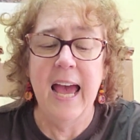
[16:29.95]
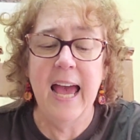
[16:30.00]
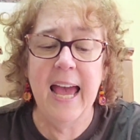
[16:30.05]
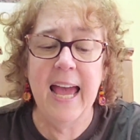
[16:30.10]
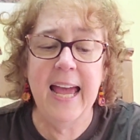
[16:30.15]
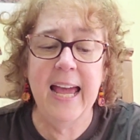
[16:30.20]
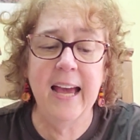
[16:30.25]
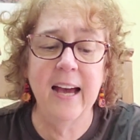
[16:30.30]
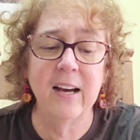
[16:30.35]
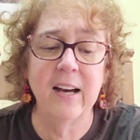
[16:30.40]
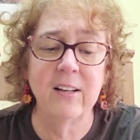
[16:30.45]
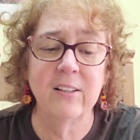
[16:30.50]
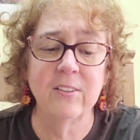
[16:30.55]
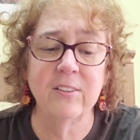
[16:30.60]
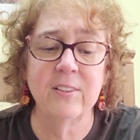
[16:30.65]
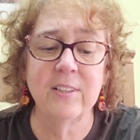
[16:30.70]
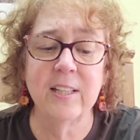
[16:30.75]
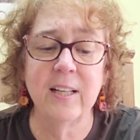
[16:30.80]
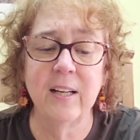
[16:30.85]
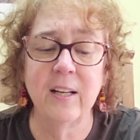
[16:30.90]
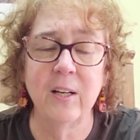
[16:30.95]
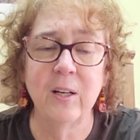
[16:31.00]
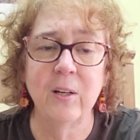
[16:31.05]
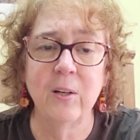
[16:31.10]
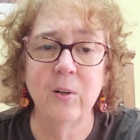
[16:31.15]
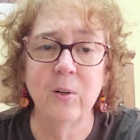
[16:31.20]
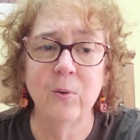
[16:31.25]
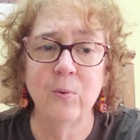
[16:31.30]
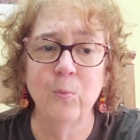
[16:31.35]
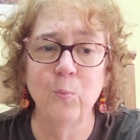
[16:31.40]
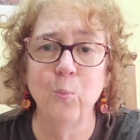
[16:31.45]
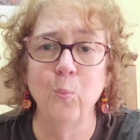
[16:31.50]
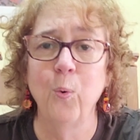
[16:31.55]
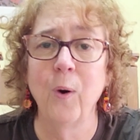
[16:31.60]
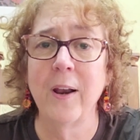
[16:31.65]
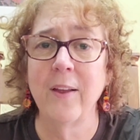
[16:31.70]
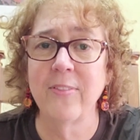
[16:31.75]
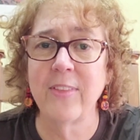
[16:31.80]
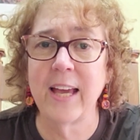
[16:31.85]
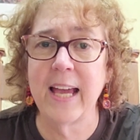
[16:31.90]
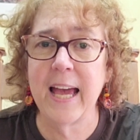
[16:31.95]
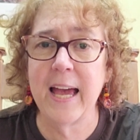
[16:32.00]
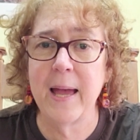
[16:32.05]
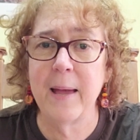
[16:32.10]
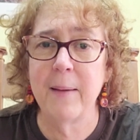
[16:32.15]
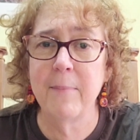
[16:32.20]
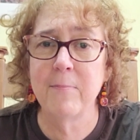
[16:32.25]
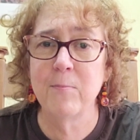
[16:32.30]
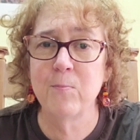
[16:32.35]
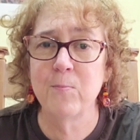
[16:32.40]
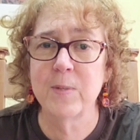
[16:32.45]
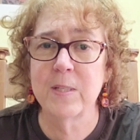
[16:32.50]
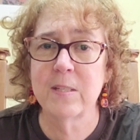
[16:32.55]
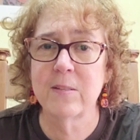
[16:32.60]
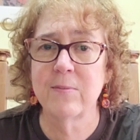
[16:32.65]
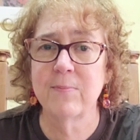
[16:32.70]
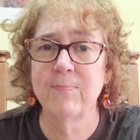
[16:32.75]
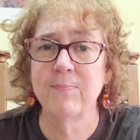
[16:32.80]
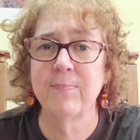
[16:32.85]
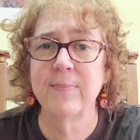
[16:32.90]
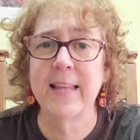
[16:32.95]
And one of the games